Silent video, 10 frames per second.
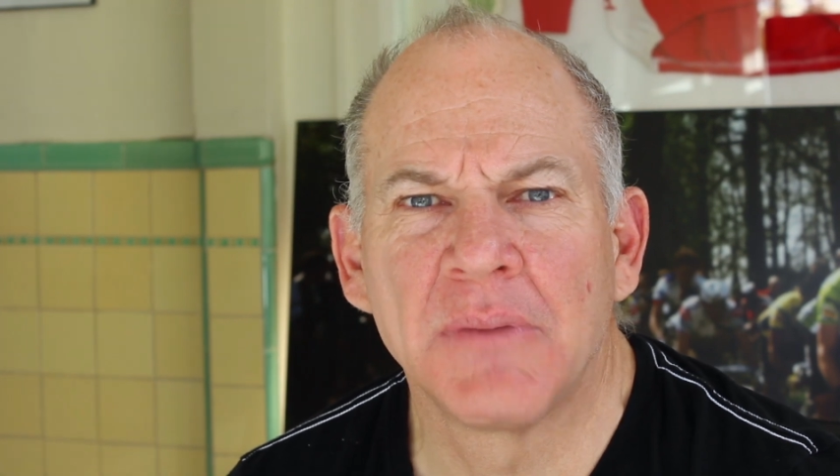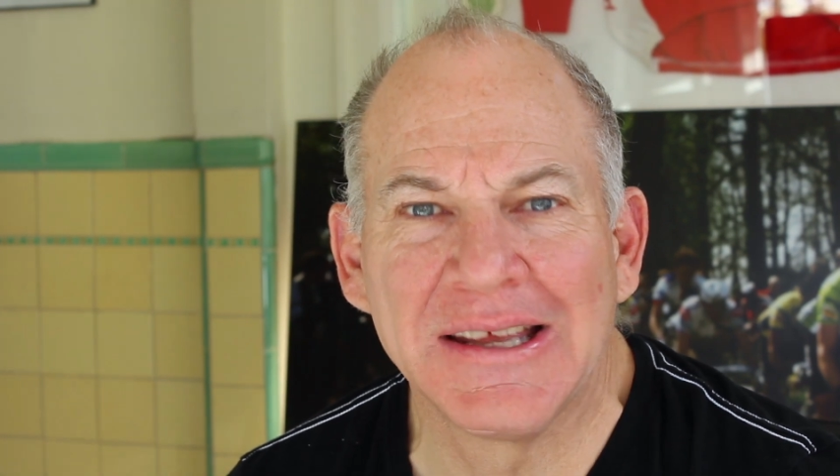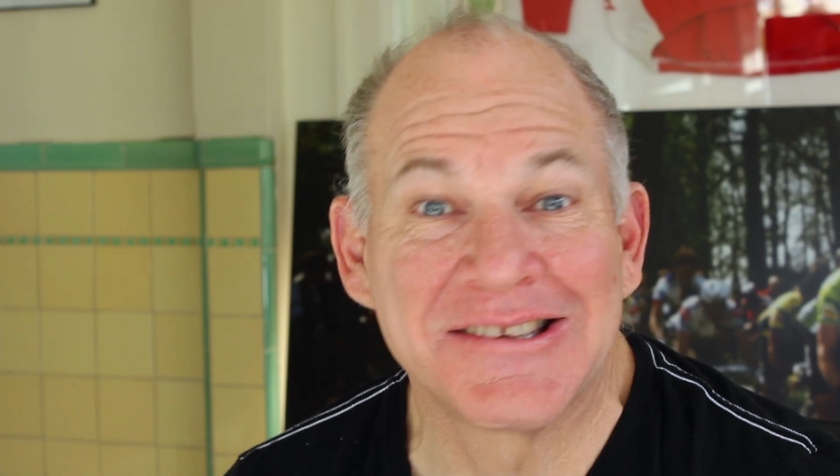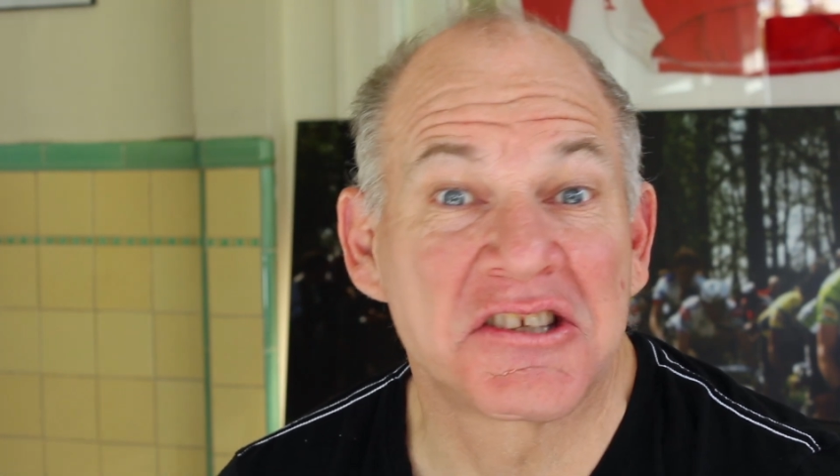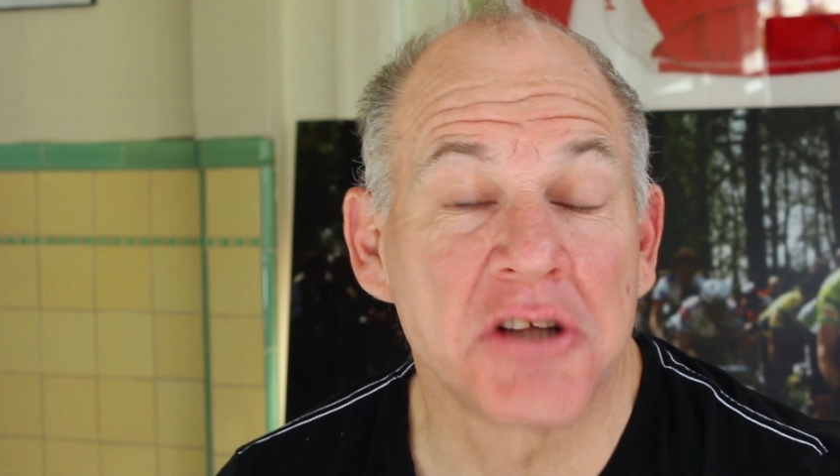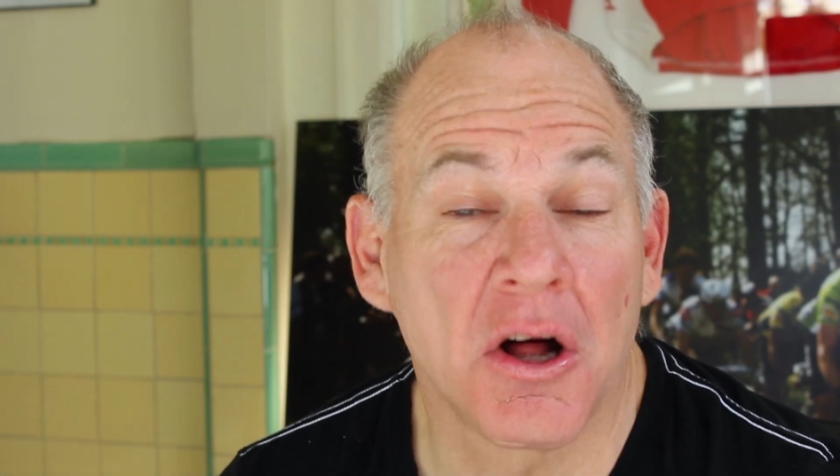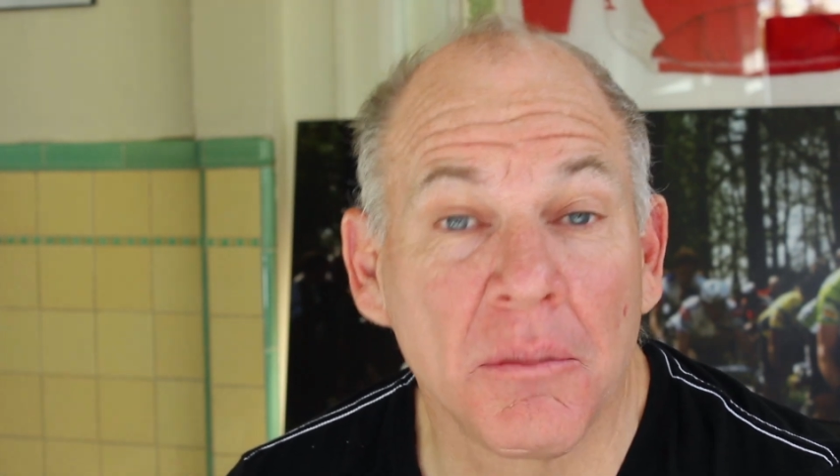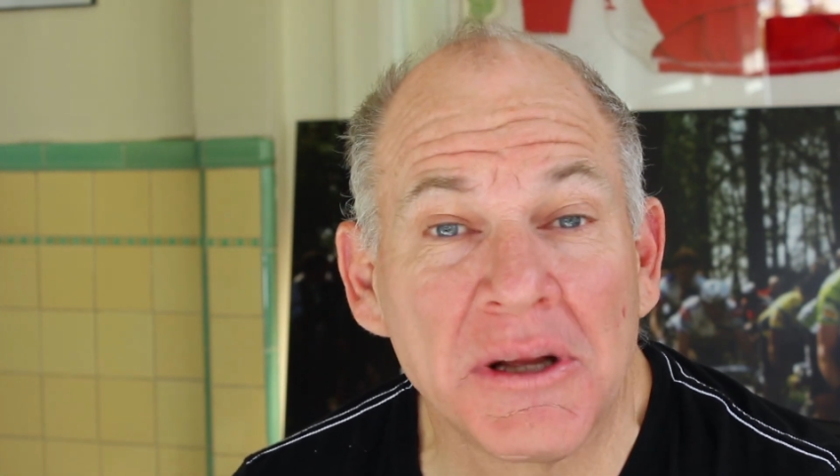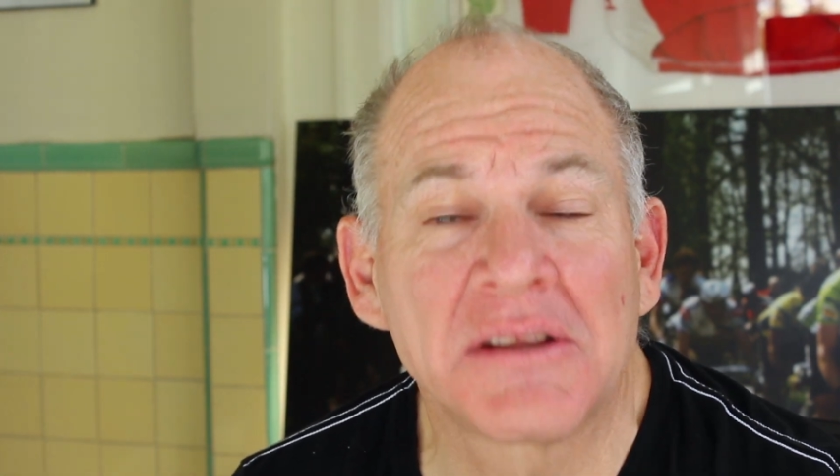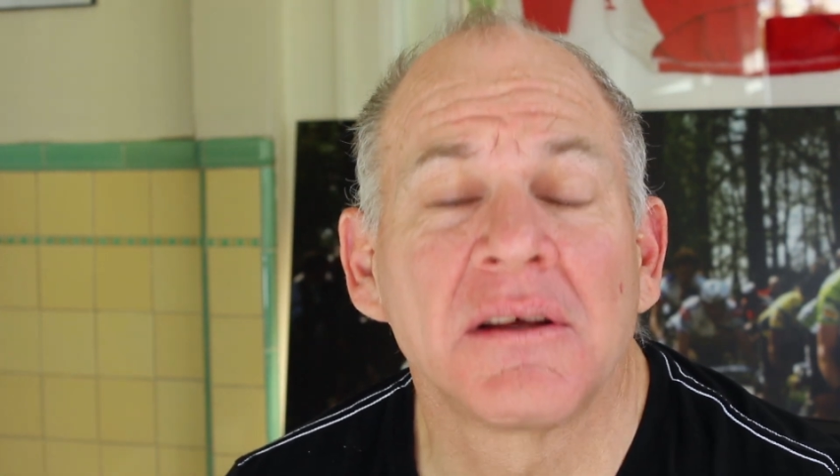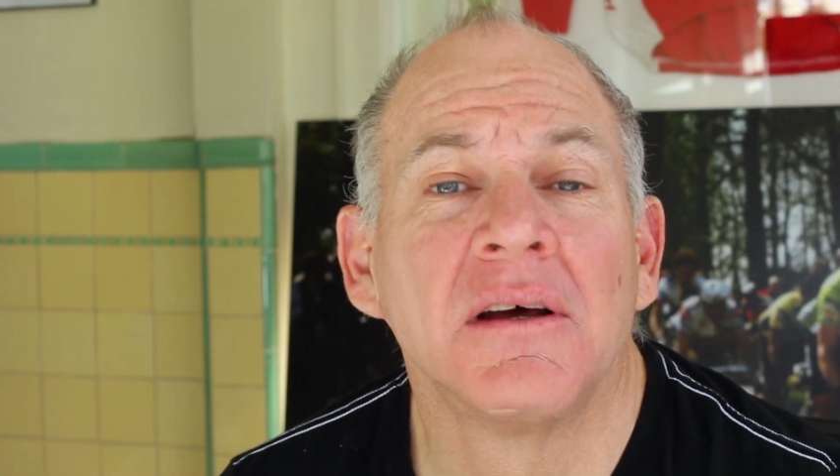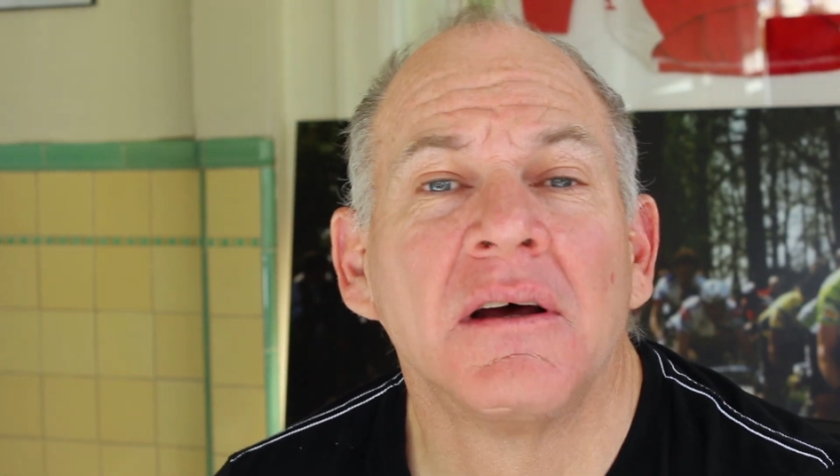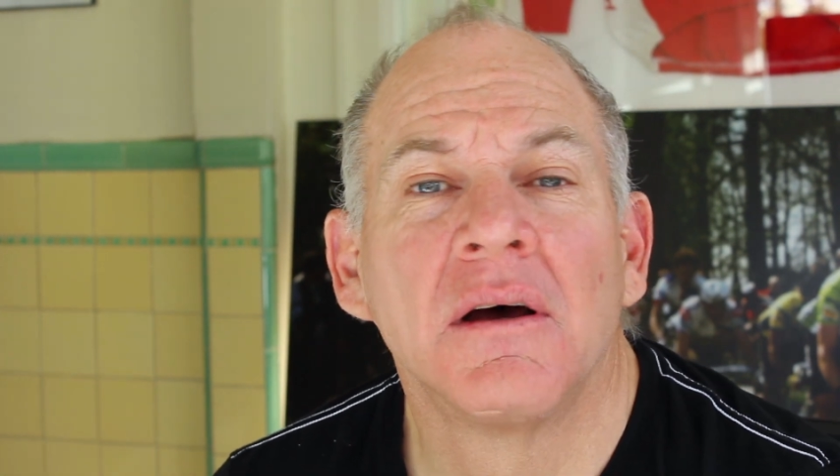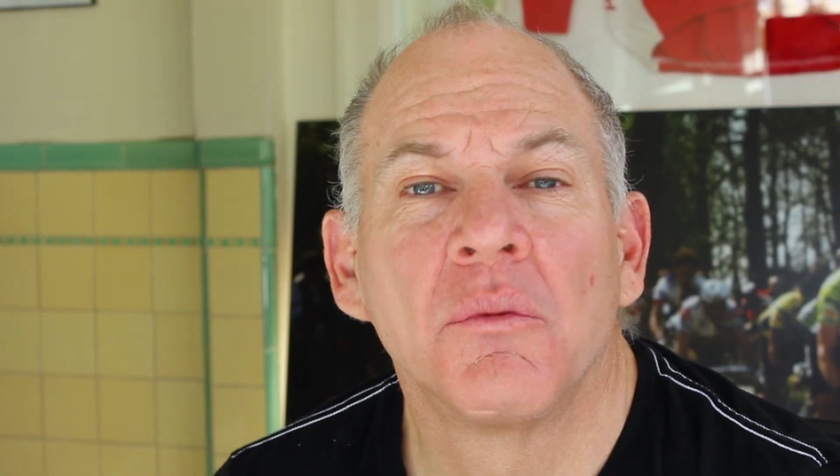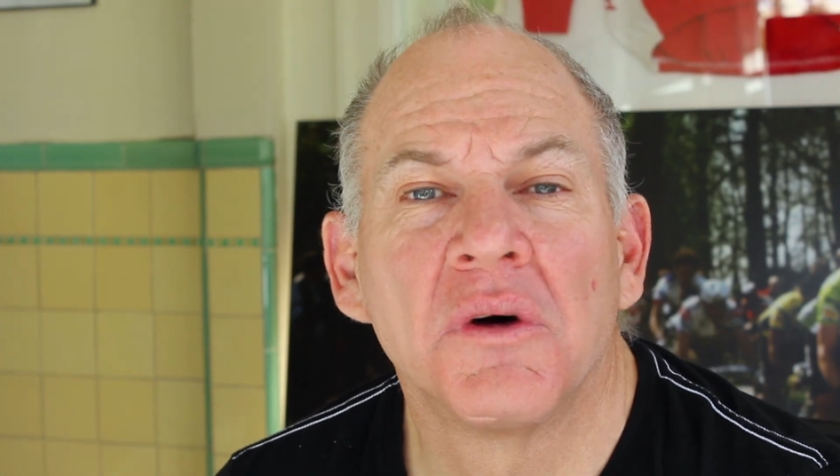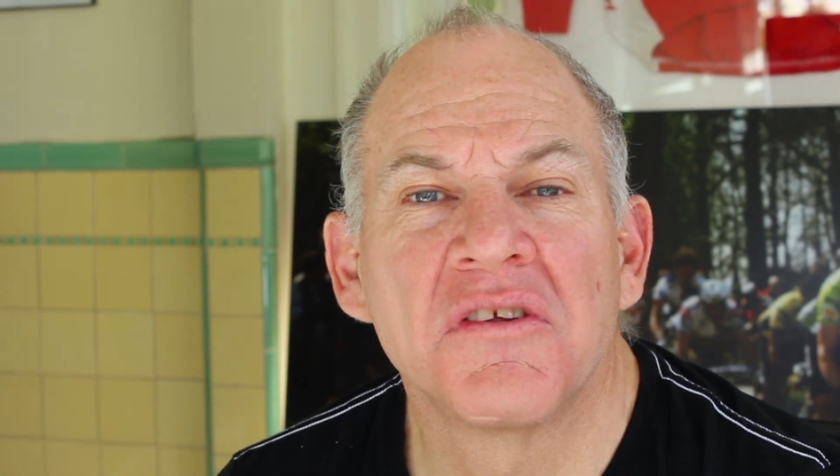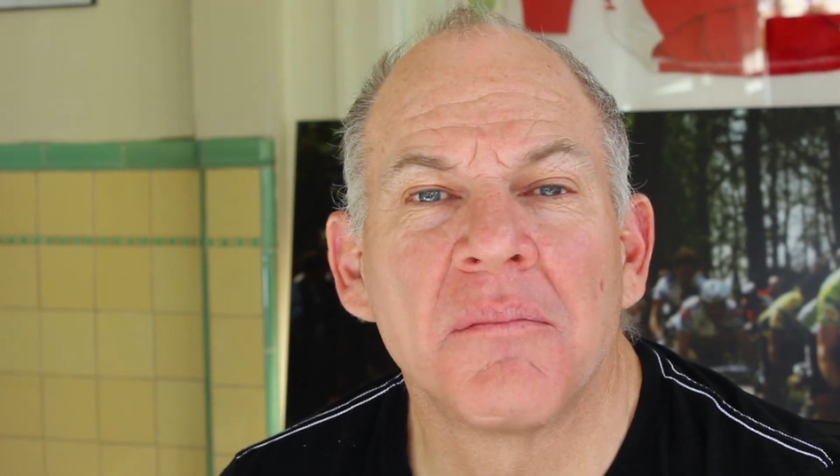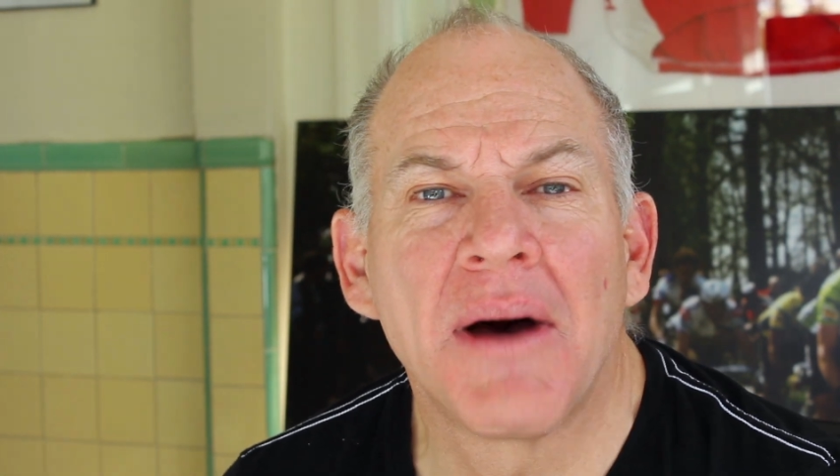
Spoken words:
installment was